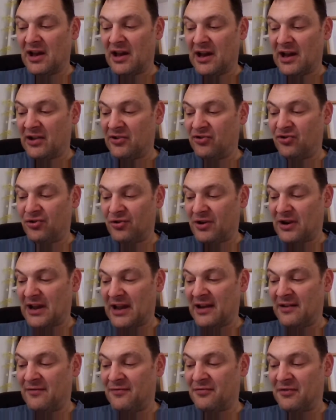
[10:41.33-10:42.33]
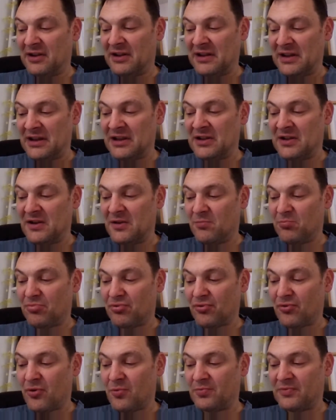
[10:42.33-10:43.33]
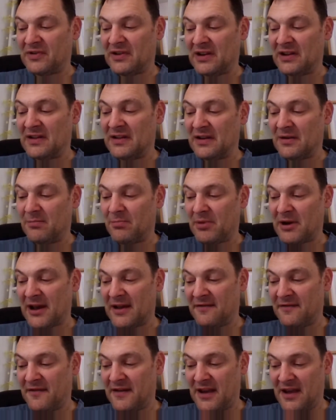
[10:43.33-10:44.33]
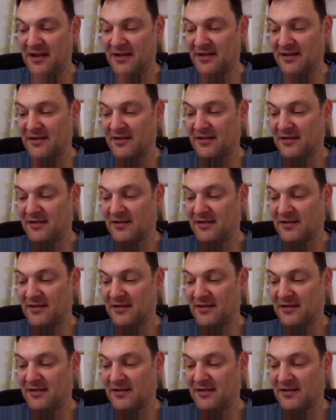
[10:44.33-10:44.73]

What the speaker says: and your every deed prompted by faith.